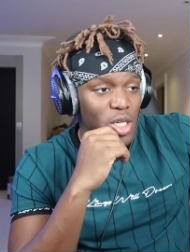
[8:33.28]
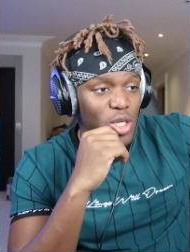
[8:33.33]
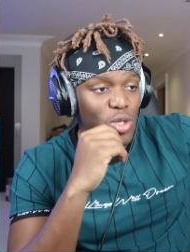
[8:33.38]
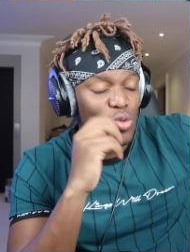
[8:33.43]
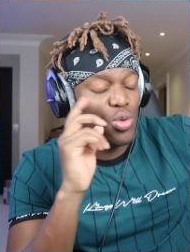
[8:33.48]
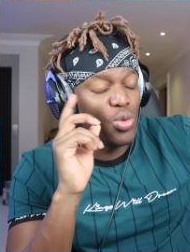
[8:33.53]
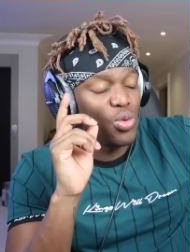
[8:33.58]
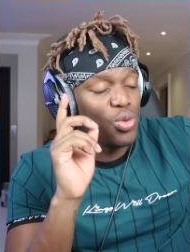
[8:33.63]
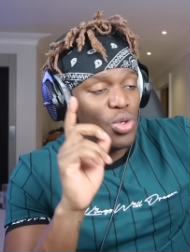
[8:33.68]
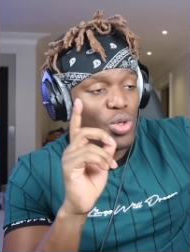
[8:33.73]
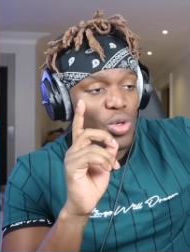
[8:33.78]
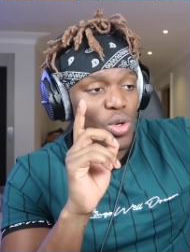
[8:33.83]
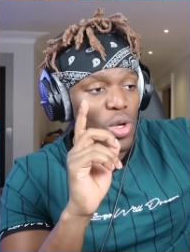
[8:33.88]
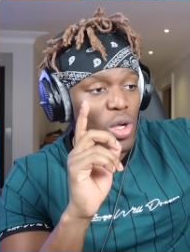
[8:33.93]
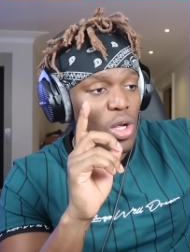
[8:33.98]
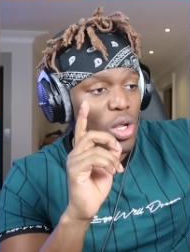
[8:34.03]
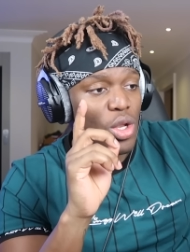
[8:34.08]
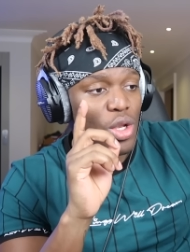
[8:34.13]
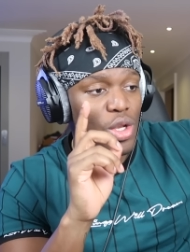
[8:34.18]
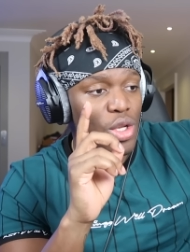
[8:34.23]
You do
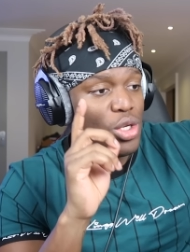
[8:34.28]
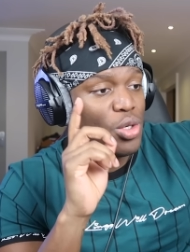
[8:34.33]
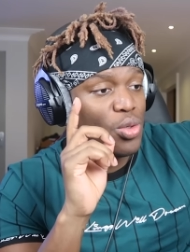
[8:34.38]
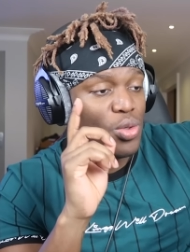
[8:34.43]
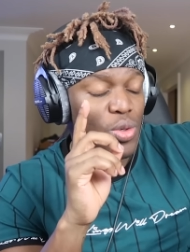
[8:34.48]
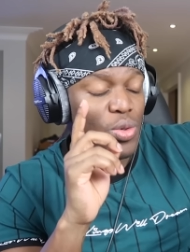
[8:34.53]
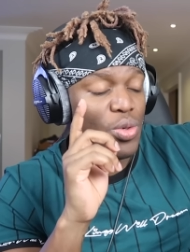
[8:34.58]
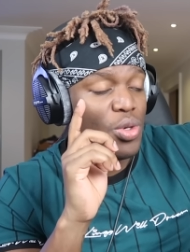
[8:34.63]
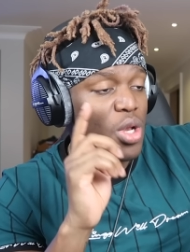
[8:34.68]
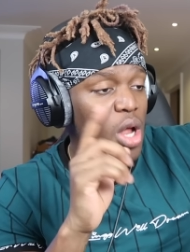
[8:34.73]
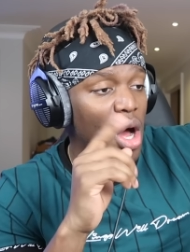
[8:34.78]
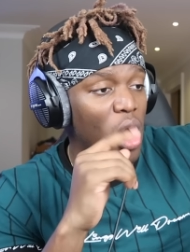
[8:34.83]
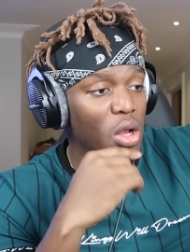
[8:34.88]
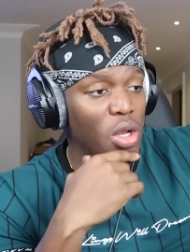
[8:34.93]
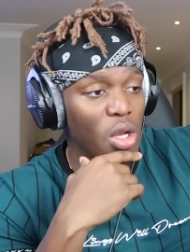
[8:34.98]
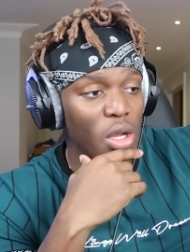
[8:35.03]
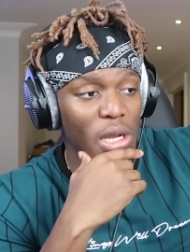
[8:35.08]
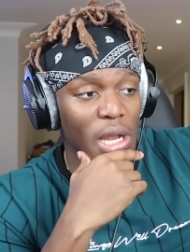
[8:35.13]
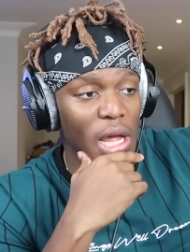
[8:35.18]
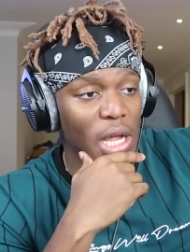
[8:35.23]

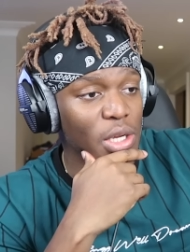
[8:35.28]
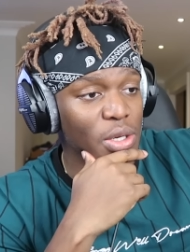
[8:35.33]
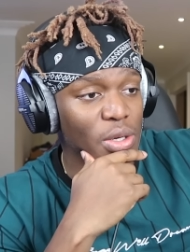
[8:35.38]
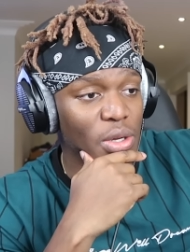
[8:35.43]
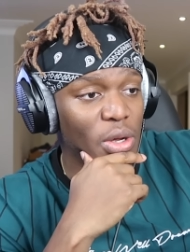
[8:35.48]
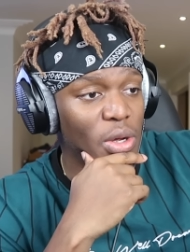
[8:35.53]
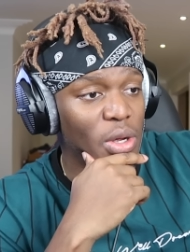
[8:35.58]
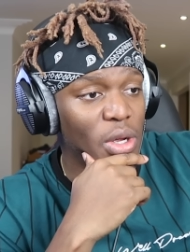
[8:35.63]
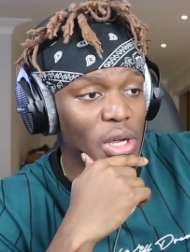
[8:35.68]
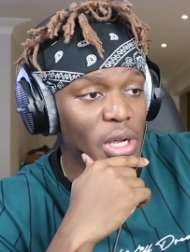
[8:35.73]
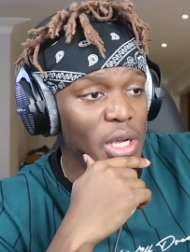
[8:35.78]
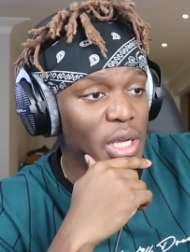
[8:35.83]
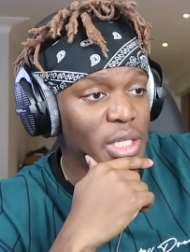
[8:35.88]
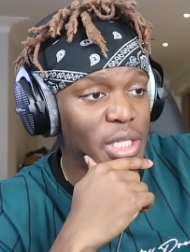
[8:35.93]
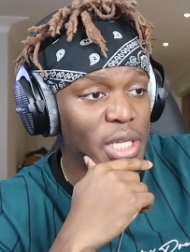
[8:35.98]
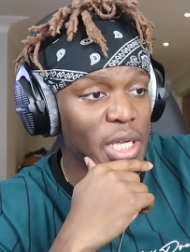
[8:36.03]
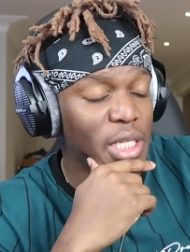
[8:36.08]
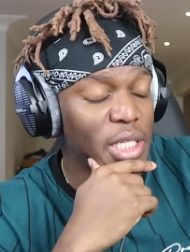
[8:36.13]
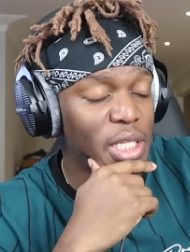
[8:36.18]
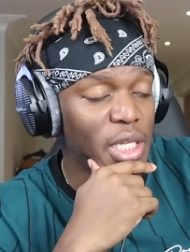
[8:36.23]
not look like you're
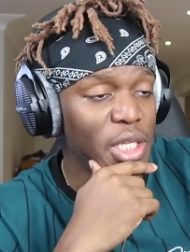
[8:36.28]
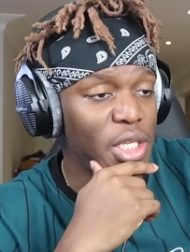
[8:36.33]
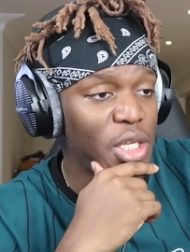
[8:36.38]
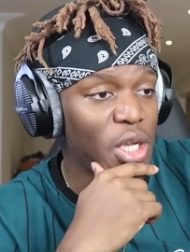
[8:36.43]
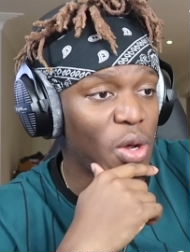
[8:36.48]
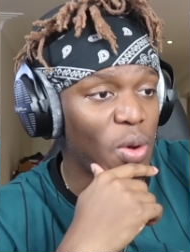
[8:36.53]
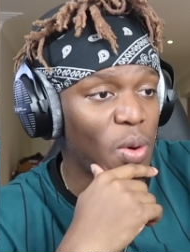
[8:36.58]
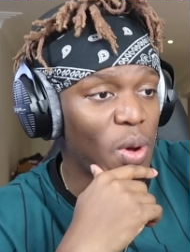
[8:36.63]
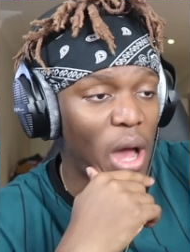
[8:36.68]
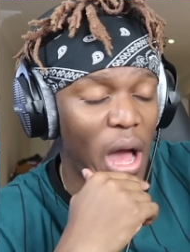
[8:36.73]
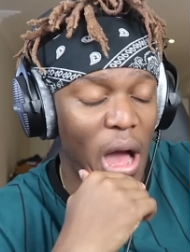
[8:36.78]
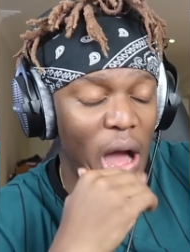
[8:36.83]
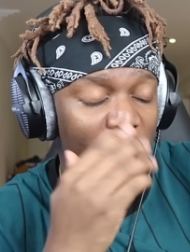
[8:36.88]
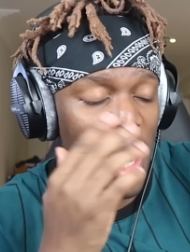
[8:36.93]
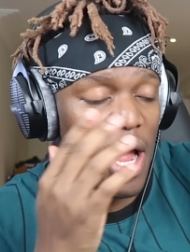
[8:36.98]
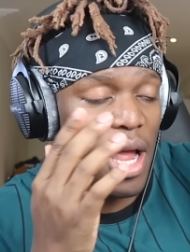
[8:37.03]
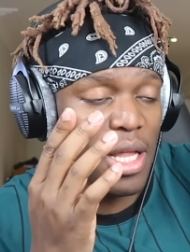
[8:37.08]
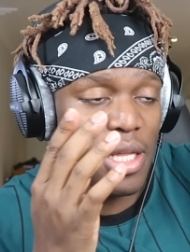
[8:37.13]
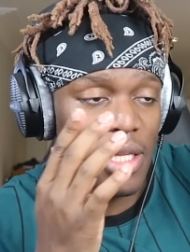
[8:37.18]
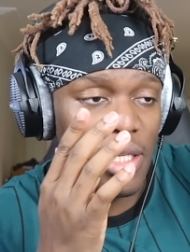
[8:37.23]
62.
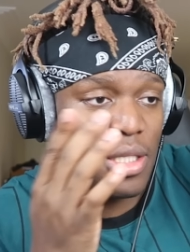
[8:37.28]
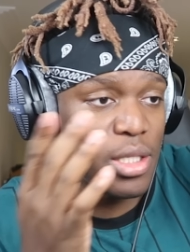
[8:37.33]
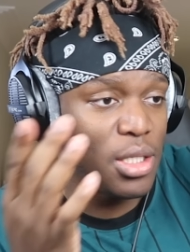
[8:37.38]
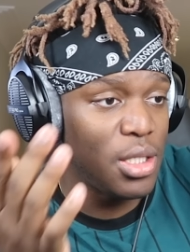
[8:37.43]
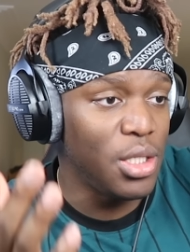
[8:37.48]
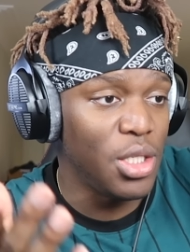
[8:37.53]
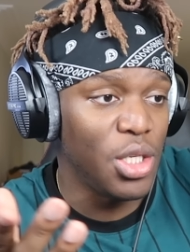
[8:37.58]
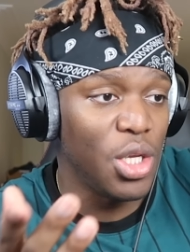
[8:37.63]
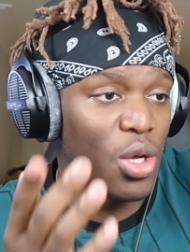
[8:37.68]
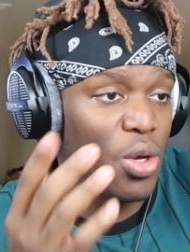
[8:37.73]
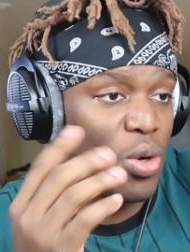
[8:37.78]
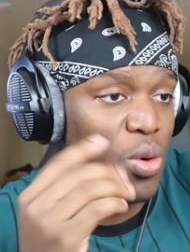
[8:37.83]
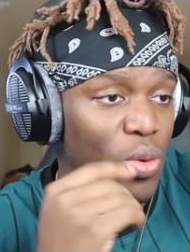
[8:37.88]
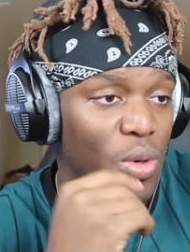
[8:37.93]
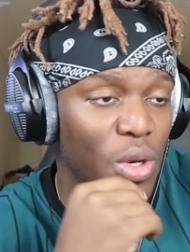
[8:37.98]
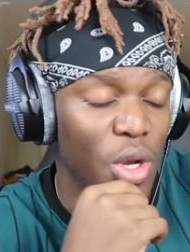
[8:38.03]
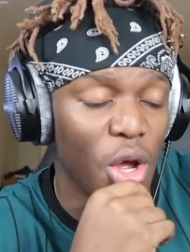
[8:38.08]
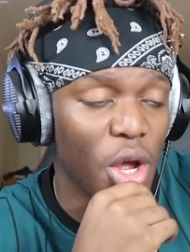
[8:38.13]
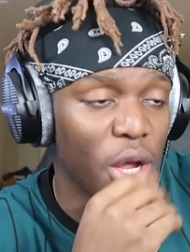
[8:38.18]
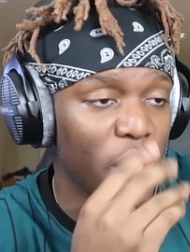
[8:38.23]

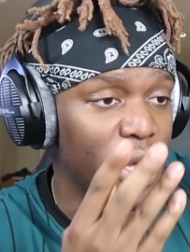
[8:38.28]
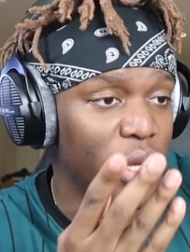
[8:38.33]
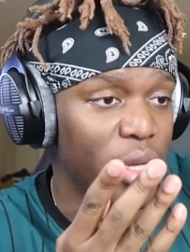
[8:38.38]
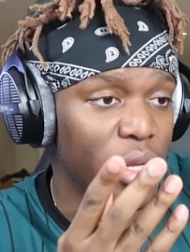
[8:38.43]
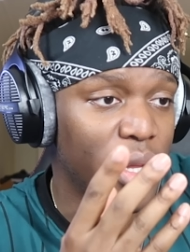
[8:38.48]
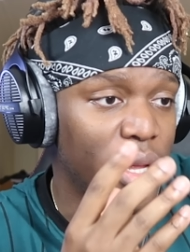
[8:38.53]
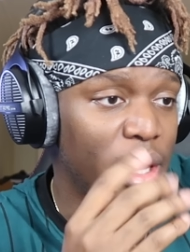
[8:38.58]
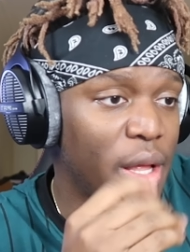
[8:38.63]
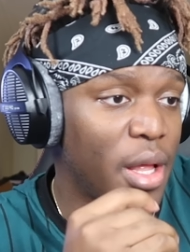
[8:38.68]
You look